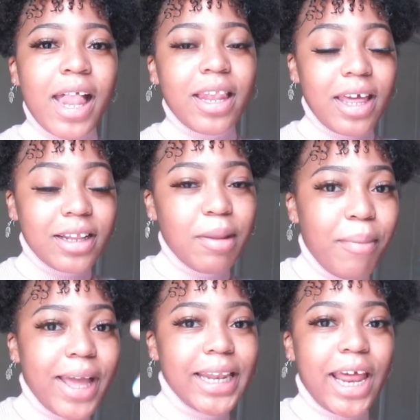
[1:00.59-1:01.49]
click the
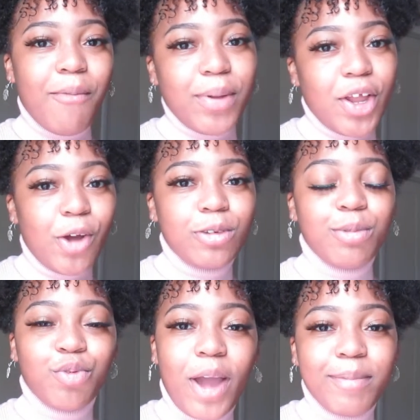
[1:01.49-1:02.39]
button down below and
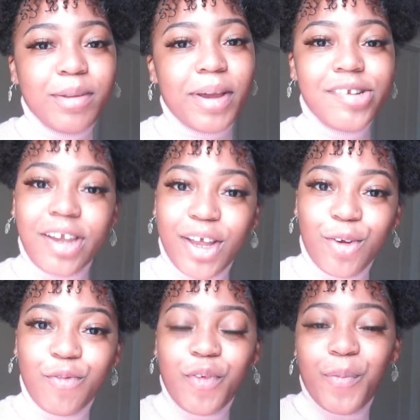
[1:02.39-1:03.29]
subscribe to my
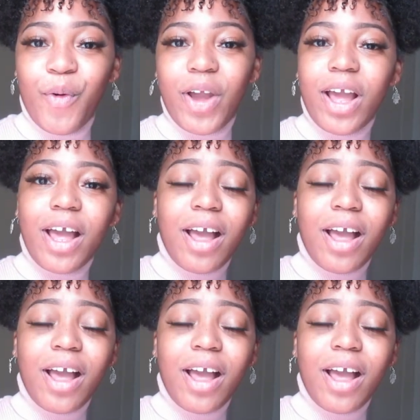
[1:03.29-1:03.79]
channel for more